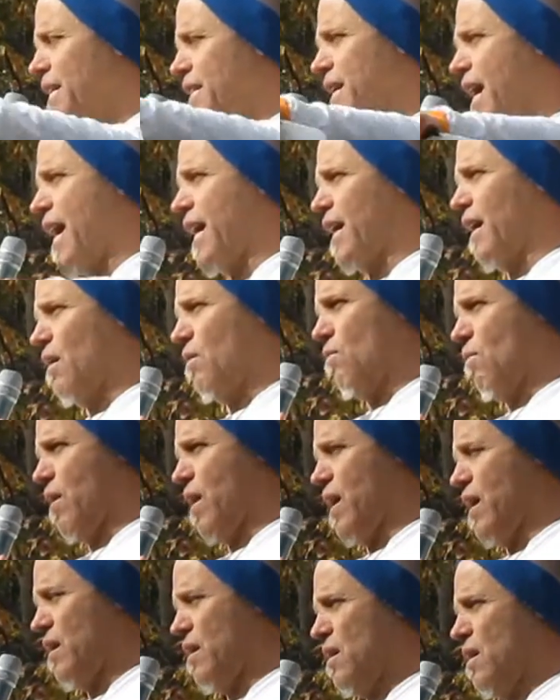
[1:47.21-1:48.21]
taken
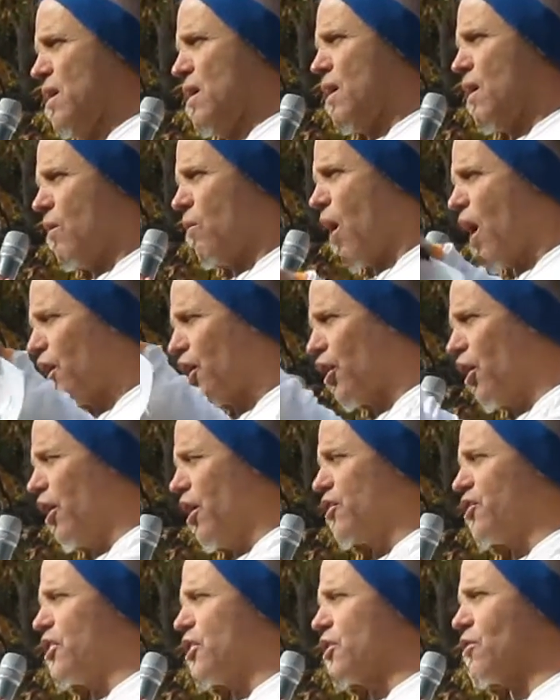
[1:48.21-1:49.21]
away, our
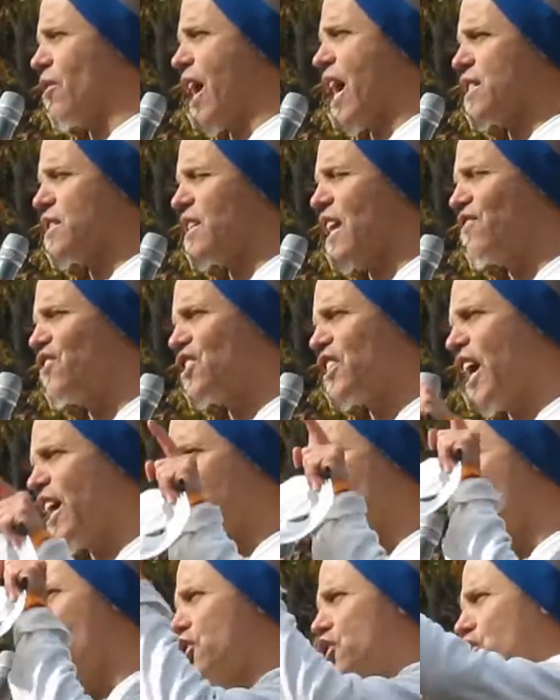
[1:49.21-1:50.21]
currencies crashed. They've sent
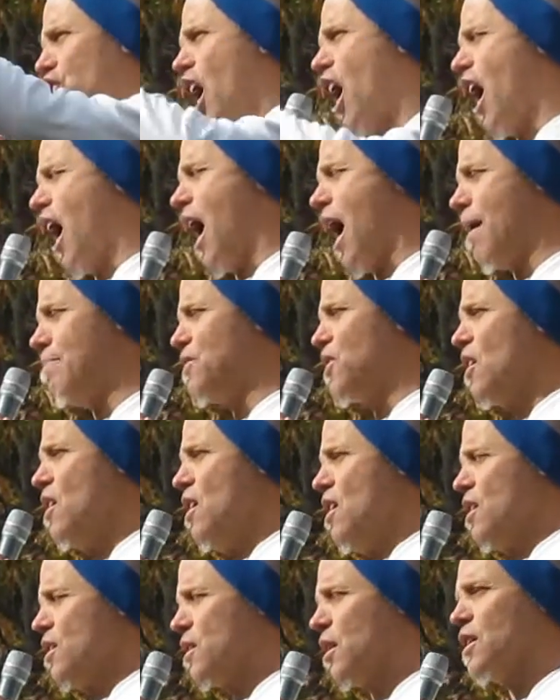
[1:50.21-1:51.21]
our jobs
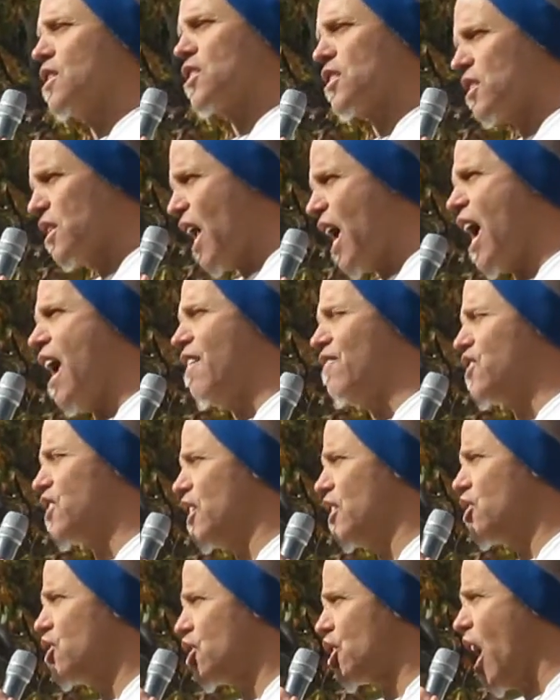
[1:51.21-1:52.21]
to slaves
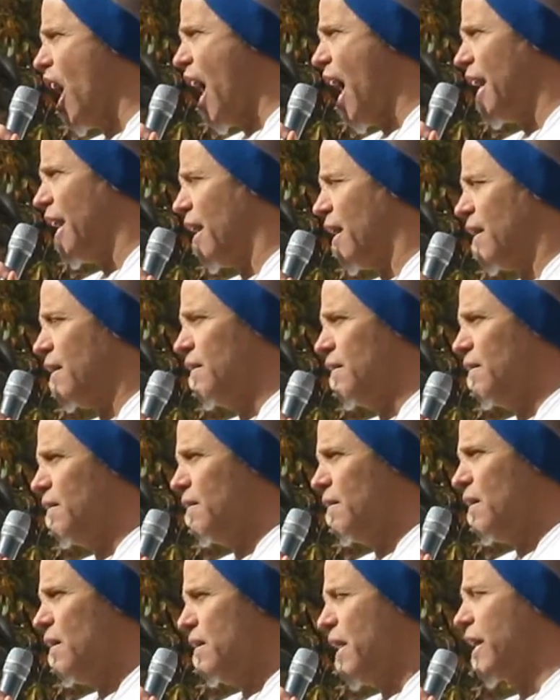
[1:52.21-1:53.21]
in China.
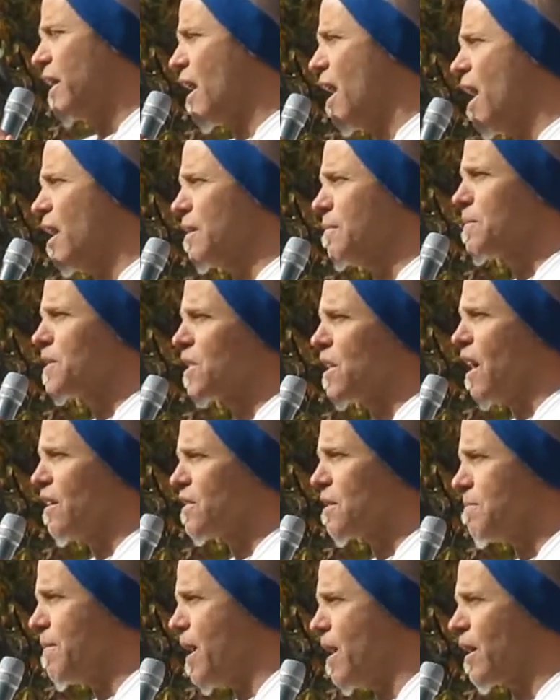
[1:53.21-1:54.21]
They call
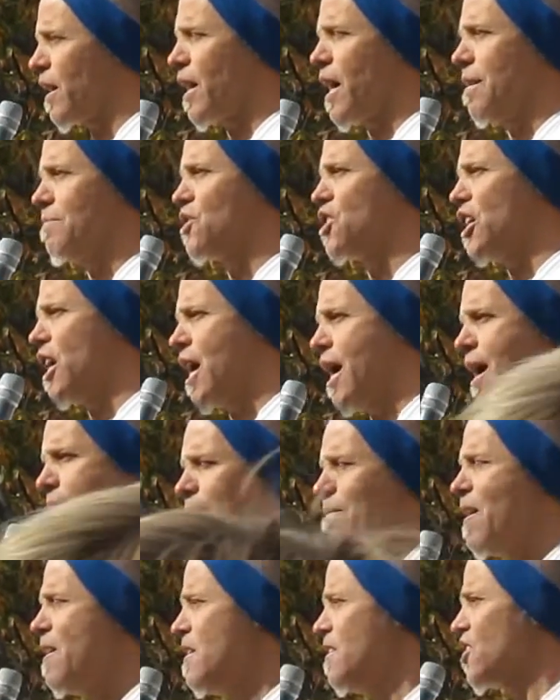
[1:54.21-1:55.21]
themselves American
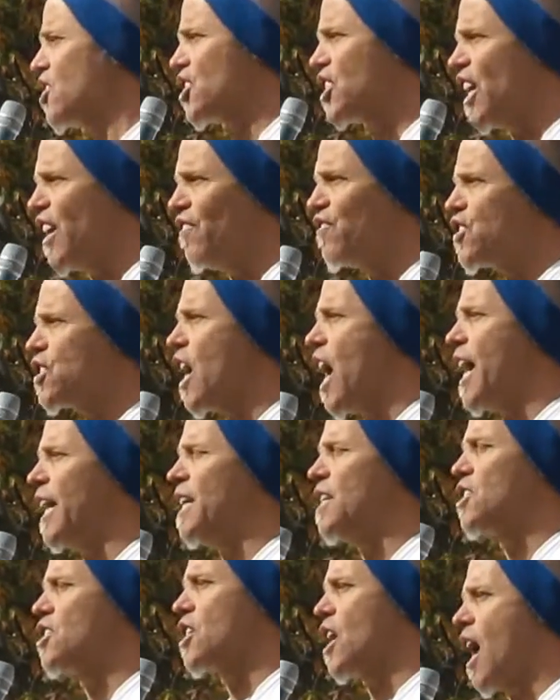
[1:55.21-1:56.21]
GM, Steve
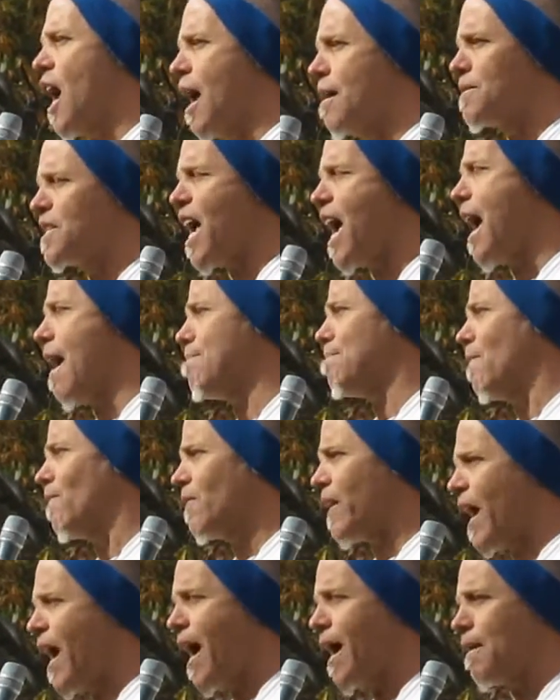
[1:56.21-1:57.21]
Chinese Jobs, Apple,
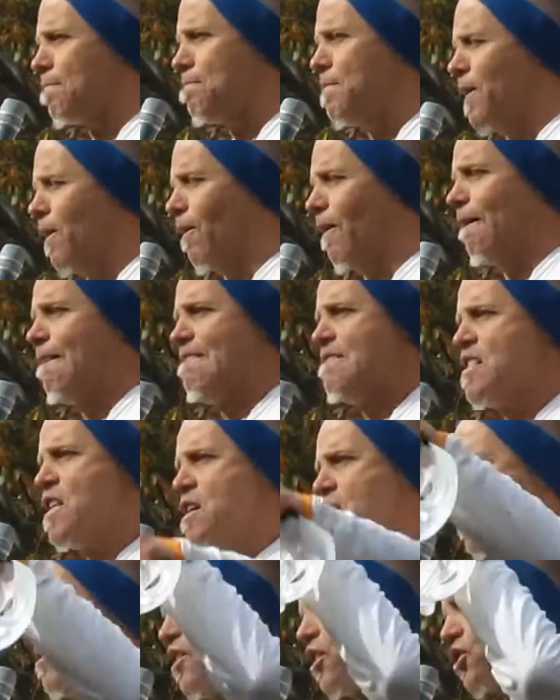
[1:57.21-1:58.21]
Caterpillar.
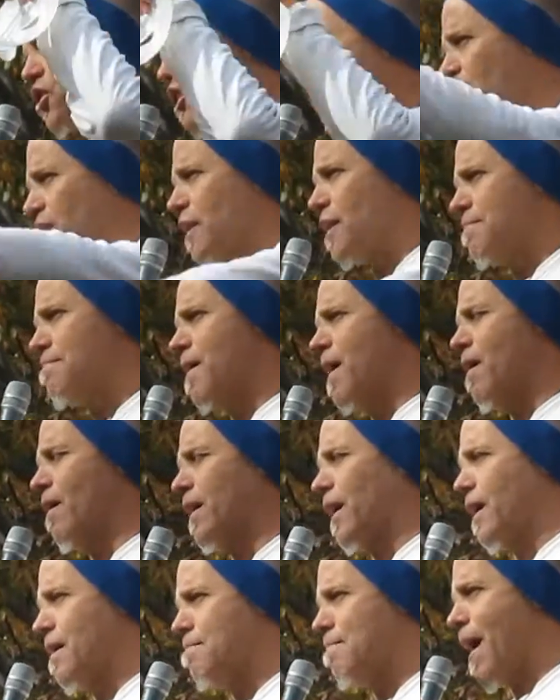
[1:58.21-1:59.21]
There's nothing
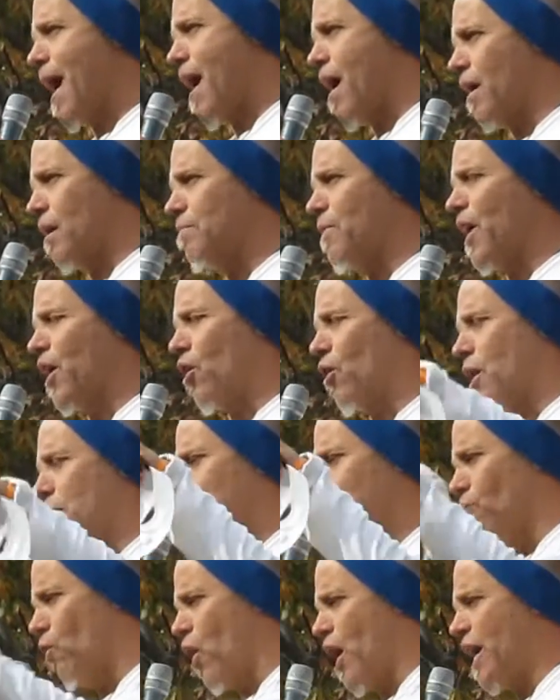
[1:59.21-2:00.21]
American about them. They don't
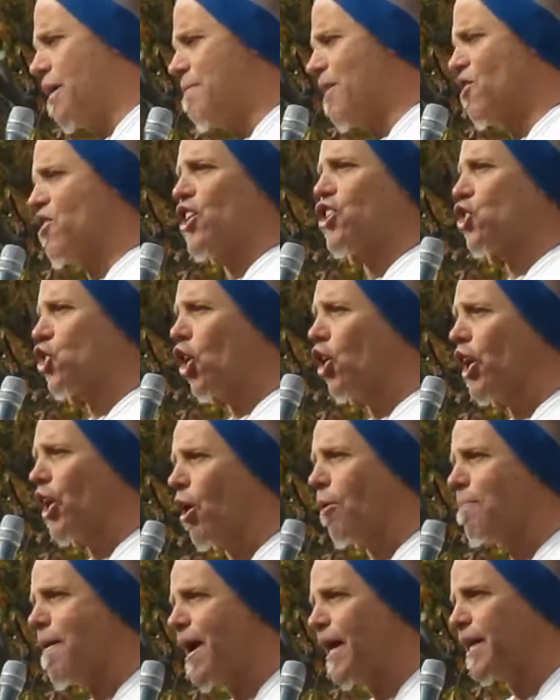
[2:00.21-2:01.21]
employ anybody. They surely
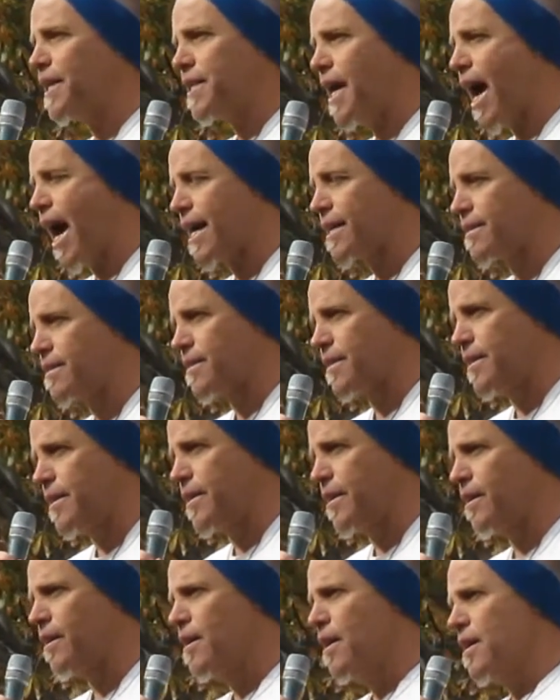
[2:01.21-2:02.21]
don't pay any taxes
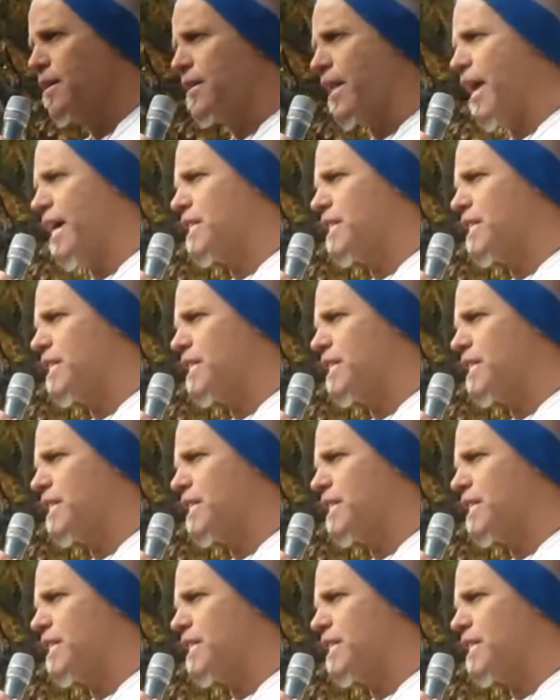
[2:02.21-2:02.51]
here. They